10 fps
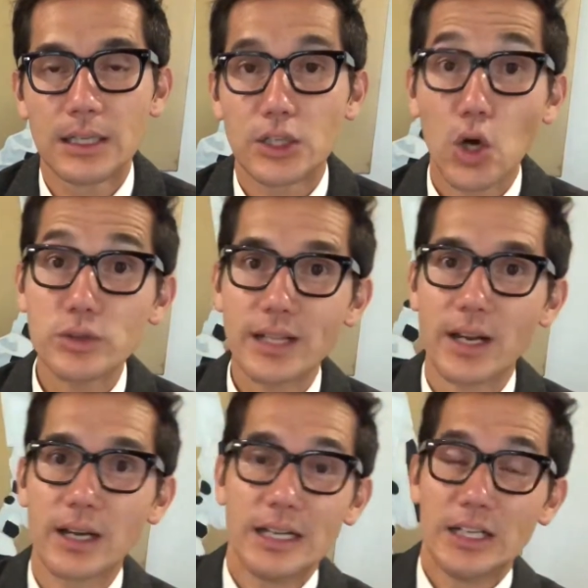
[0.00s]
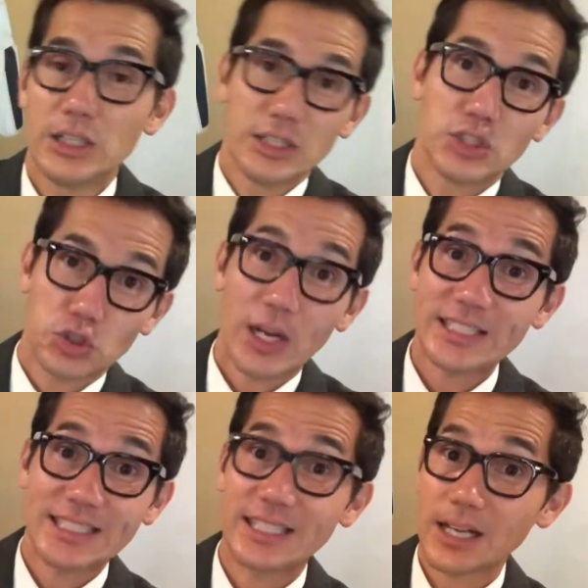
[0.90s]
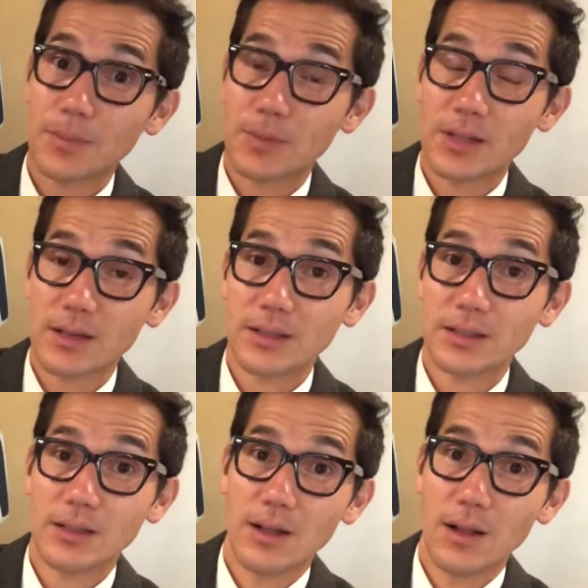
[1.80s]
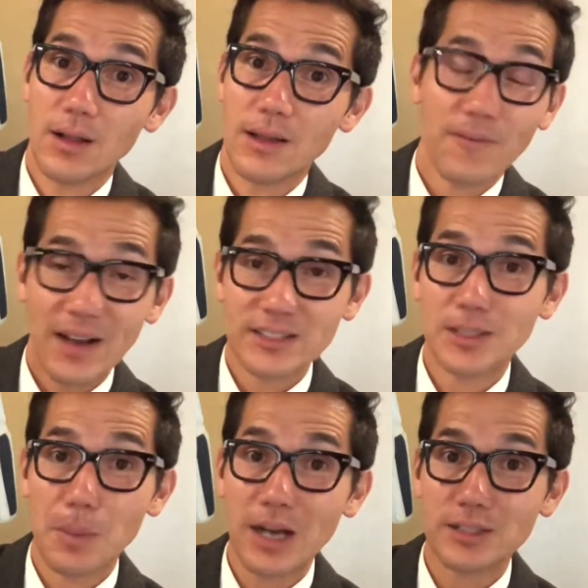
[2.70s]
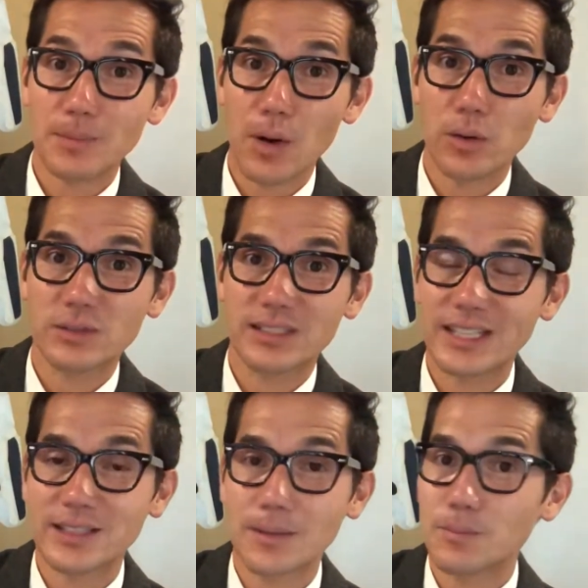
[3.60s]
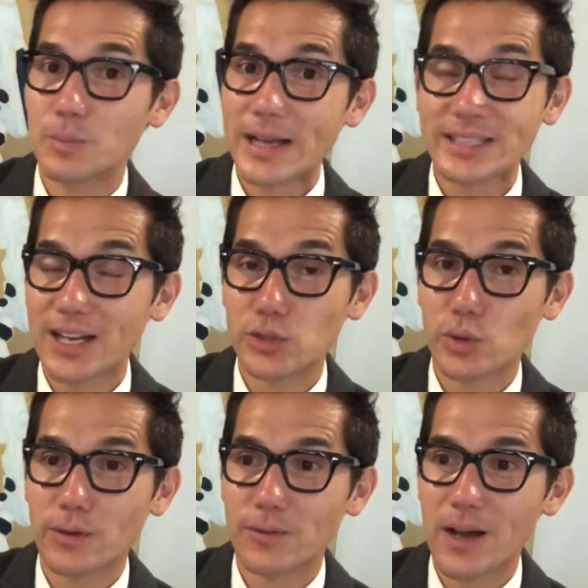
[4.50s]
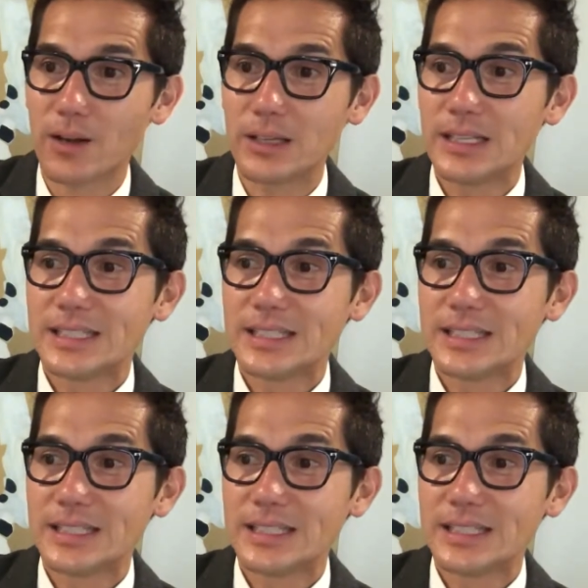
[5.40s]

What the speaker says: Goes there, tries to dig up he finds the box of bones that the Black Dinosaurs had found.